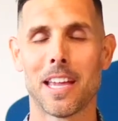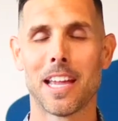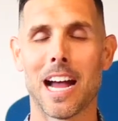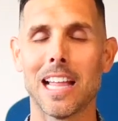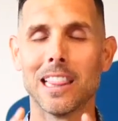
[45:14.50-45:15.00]

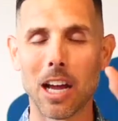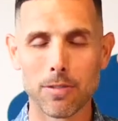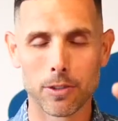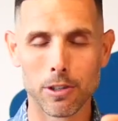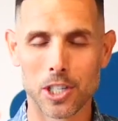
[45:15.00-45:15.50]
I
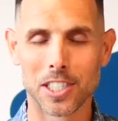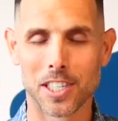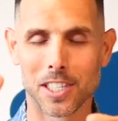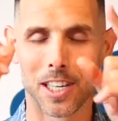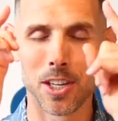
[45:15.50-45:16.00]
love you,
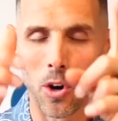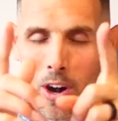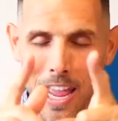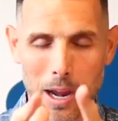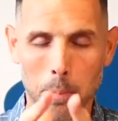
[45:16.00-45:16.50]
Jesus, in your
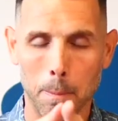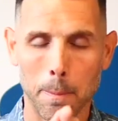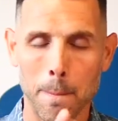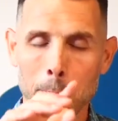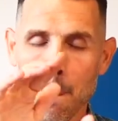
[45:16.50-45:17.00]
name.
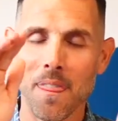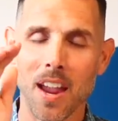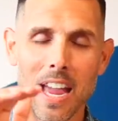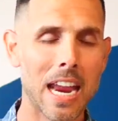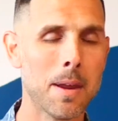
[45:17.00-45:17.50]

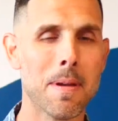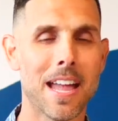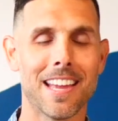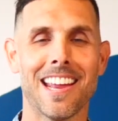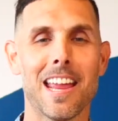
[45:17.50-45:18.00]

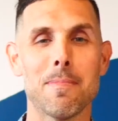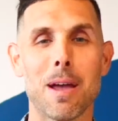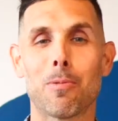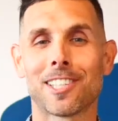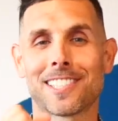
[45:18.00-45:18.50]
Amen. Amen.
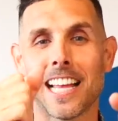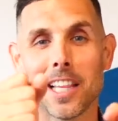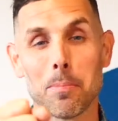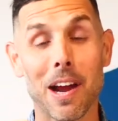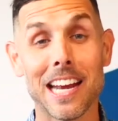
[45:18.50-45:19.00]
We're
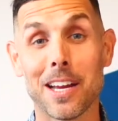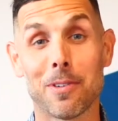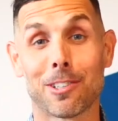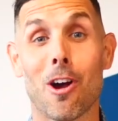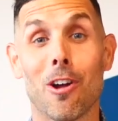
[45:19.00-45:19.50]
celebrating
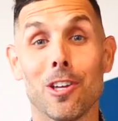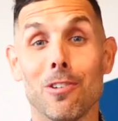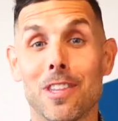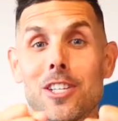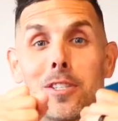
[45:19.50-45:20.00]
with all you
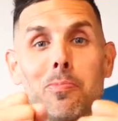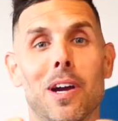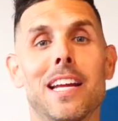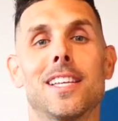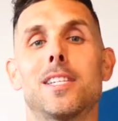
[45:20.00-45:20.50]
that just
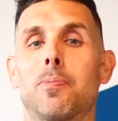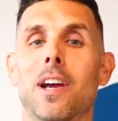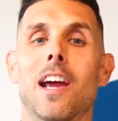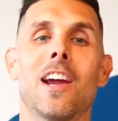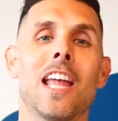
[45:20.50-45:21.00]
prayed this
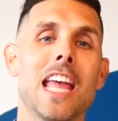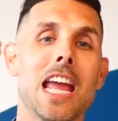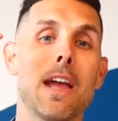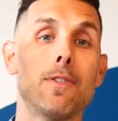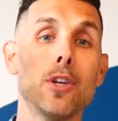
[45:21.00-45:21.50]
prayer.
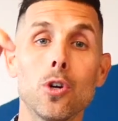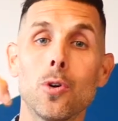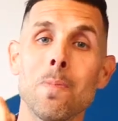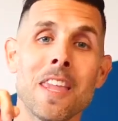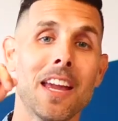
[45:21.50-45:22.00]
If you
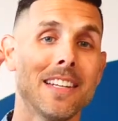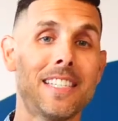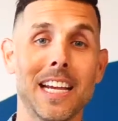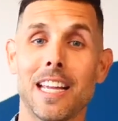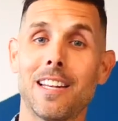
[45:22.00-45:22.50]

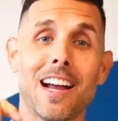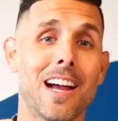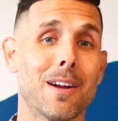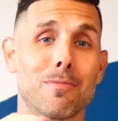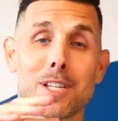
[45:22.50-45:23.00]
did
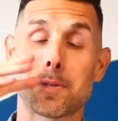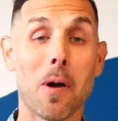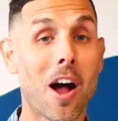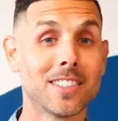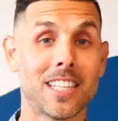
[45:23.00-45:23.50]

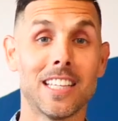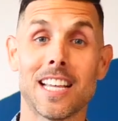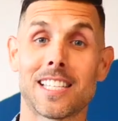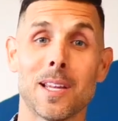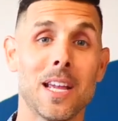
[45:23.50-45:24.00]
respond to
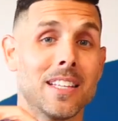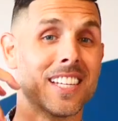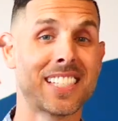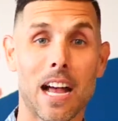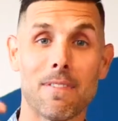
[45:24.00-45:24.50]
this, to
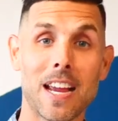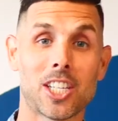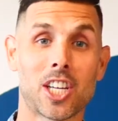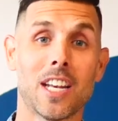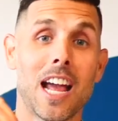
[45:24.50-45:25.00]

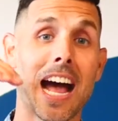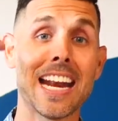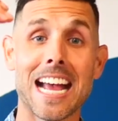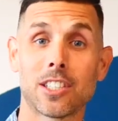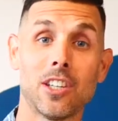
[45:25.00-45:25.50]
salvation, I'd
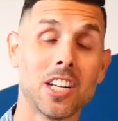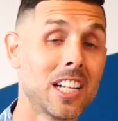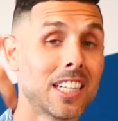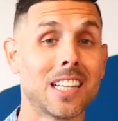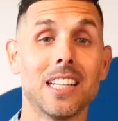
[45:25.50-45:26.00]
ask you to
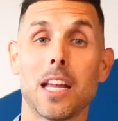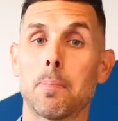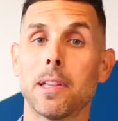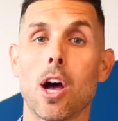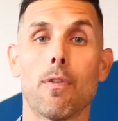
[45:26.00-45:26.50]
click the link
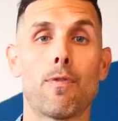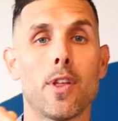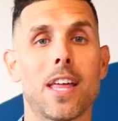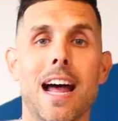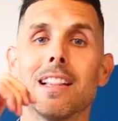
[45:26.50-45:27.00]
below, fill
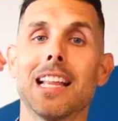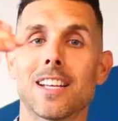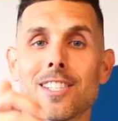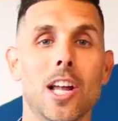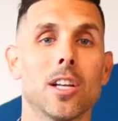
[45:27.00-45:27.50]
it out, let
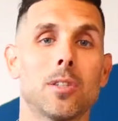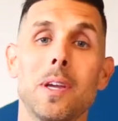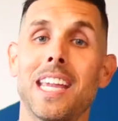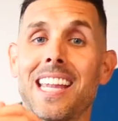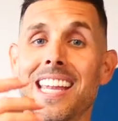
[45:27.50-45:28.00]
us know so we
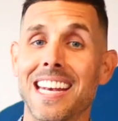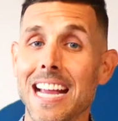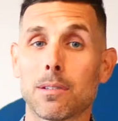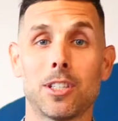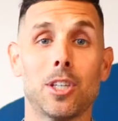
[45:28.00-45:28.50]
can
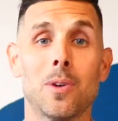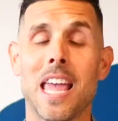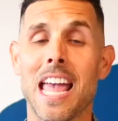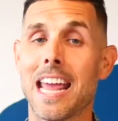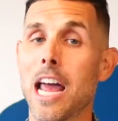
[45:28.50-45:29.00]
connect with you
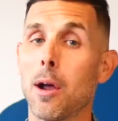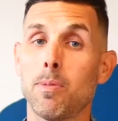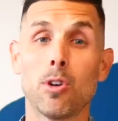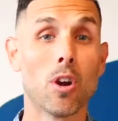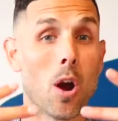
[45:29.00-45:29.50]
and help you
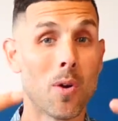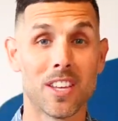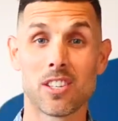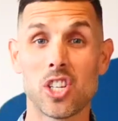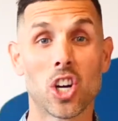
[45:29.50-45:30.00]
grow in
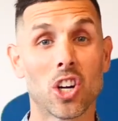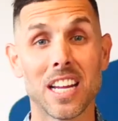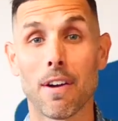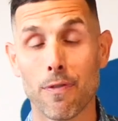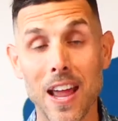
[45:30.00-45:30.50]
this journey
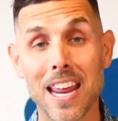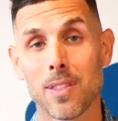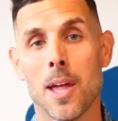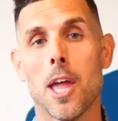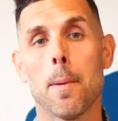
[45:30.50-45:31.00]
of faith.
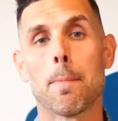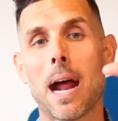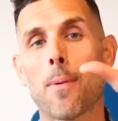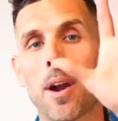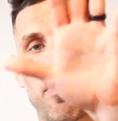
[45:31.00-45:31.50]
But I
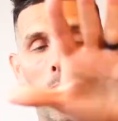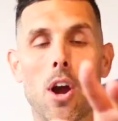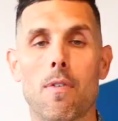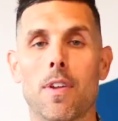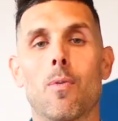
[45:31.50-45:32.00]
want to pray
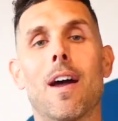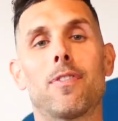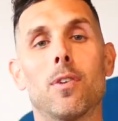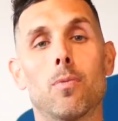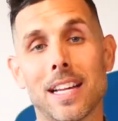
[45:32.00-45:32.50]
over the
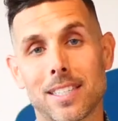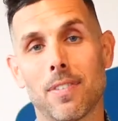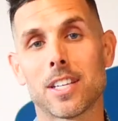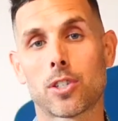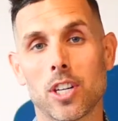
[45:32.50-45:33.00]
rest of
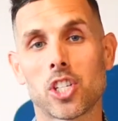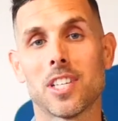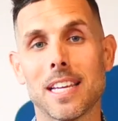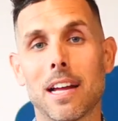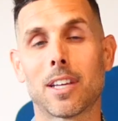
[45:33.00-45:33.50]
us
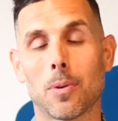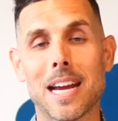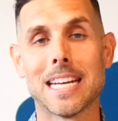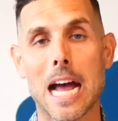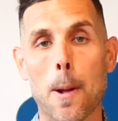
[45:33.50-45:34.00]
Christians out there
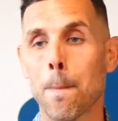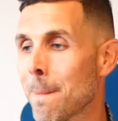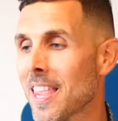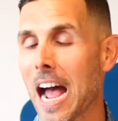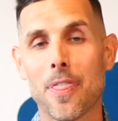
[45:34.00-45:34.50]
right now.
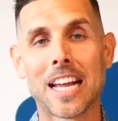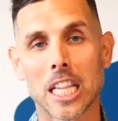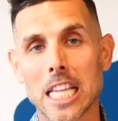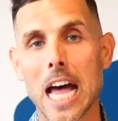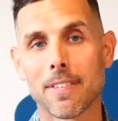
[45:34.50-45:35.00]
I think a
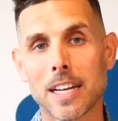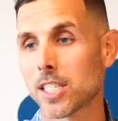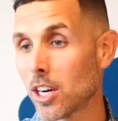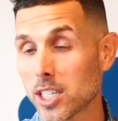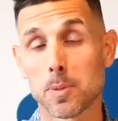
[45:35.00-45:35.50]
lot of us
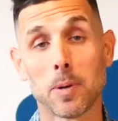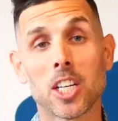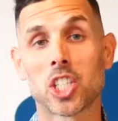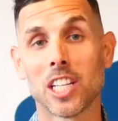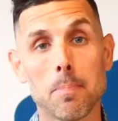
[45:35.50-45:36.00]
are
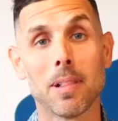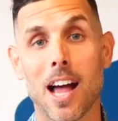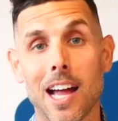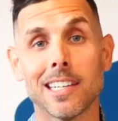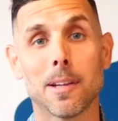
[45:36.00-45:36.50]
spiritually
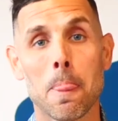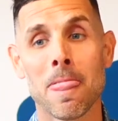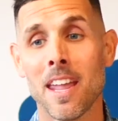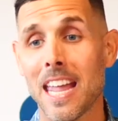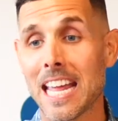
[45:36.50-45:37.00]
blind.
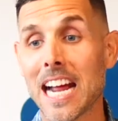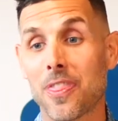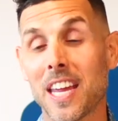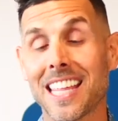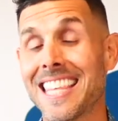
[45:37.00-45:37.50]
And I
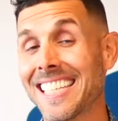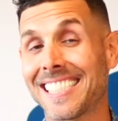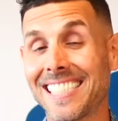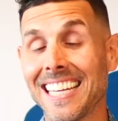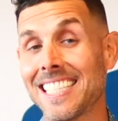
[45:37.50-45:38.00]
think this
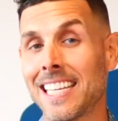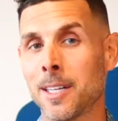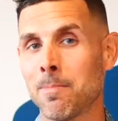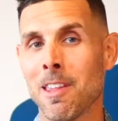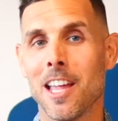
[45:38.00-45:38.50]

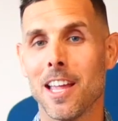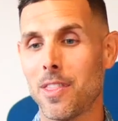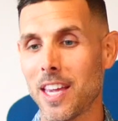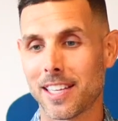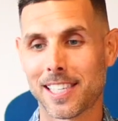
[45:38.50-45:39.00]
season,
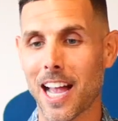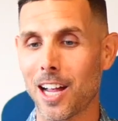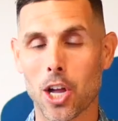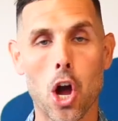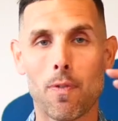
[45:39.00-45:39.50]
this
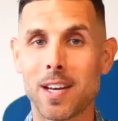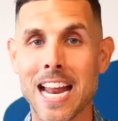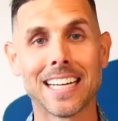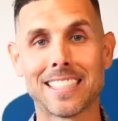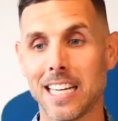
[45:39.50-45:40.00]

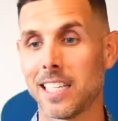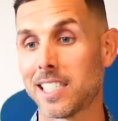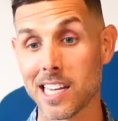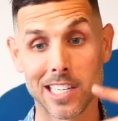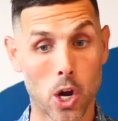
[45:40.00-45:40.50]
COVID-19
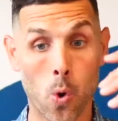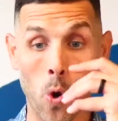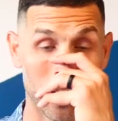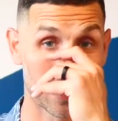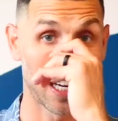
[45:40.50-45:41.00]
season,
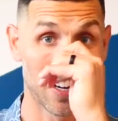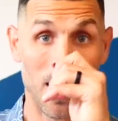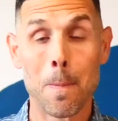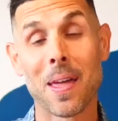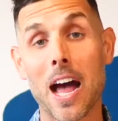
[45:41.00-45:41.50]
quarantine,
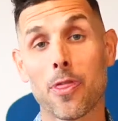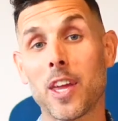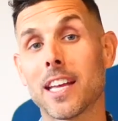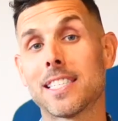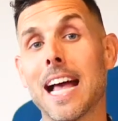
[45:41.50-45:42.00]
I think
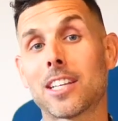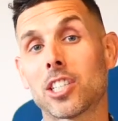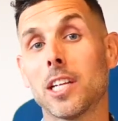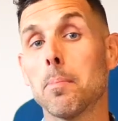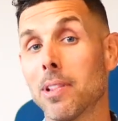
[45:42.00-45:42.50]
it's
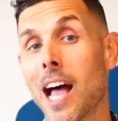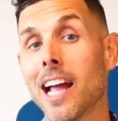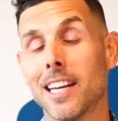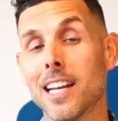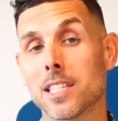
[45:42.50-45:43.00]
actually
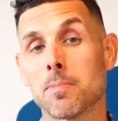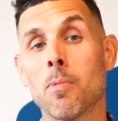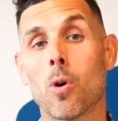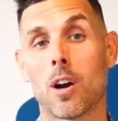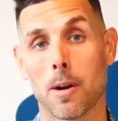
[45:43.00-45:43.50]
blinded us
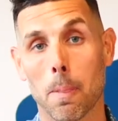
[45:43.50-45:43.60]
more.